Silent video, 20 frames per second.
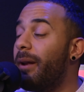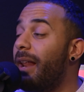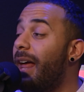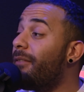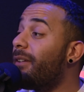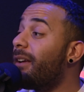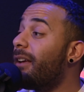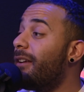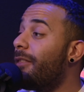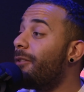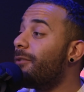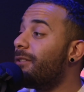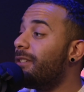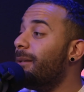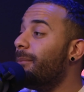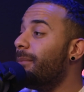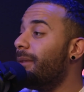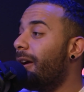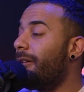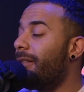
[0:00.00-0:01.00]
But having another
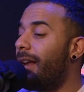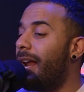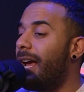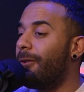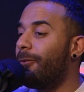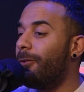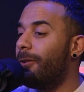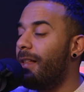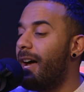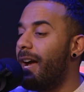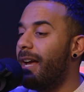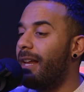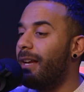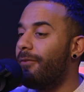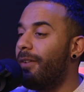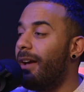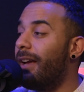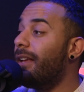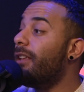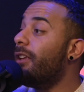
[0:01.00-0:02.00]
team there that I can rely
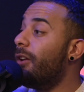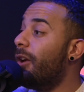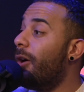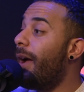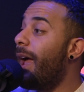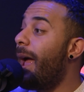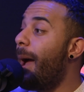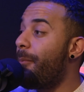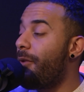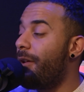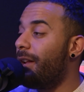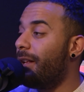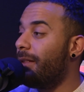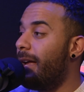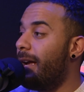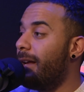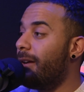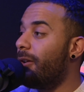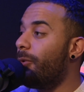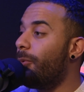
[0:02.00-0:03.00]
on if I am
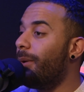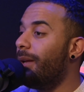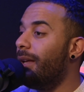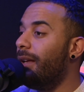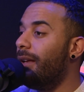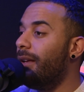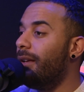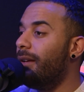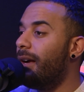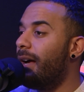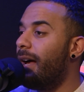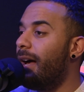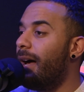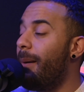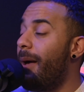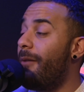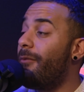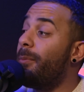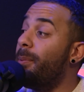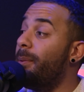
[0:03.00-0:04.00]
running late, or we
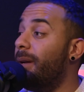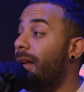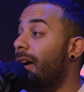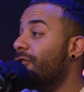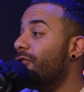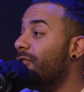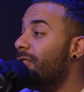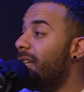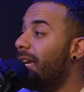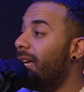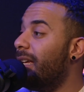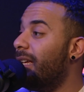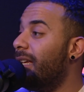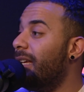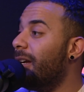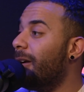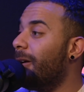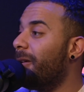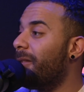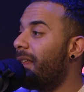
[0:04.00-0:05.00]
have a production day
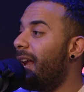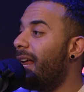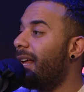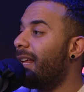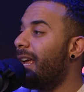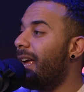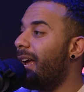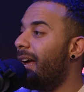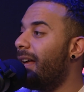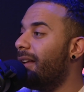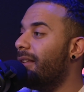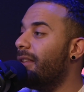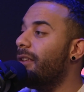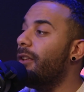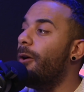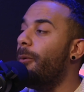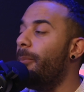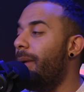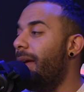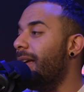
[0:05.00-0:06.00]
here that I can't
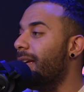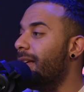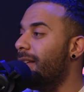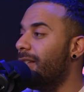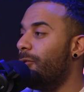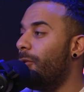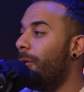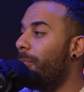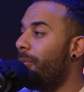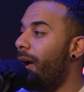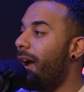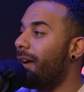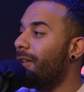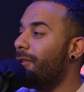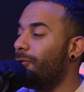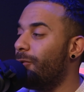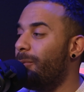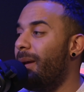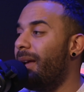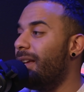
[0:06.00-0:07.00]
make it to a
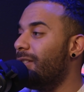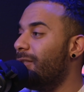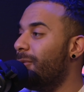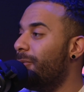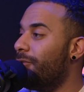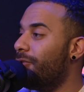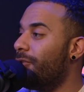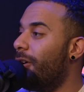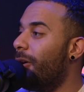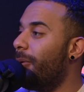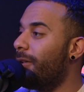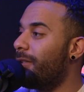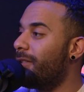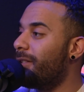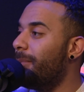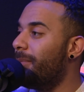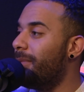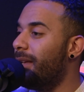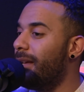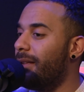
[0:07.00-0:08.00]
practice or make it to a show or
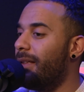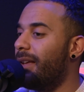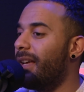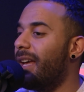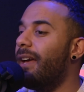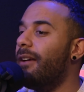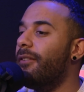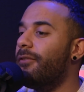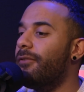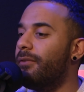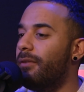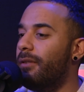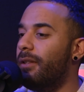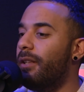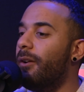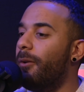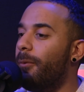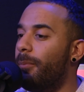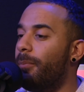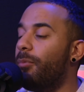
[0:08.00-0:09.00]
something. Like I have
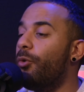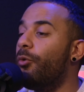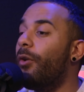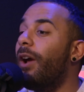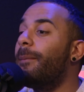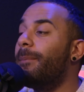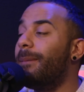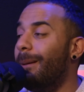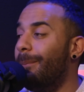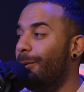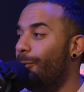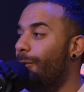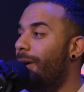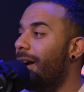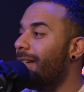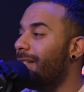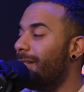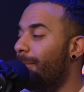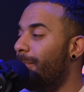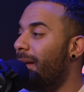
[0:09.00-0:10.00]
great people
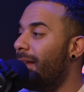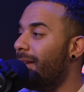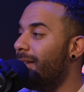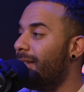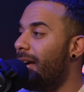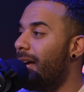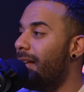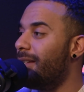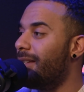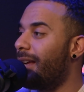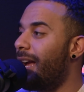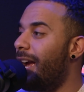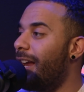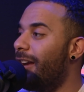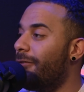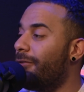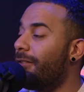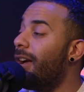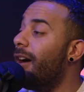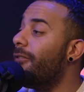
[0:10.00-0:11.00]
who I can depend on to
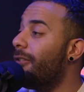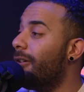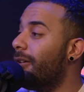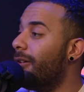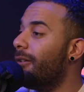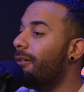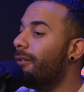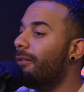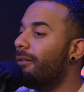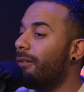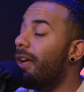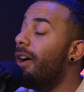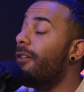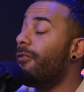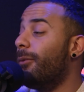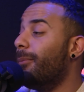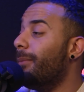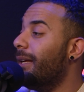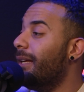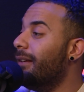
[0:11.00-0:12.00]
kind of cover
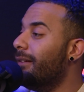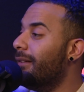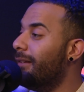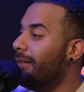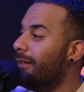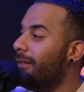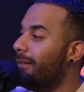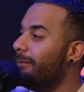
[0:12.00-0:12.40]
me.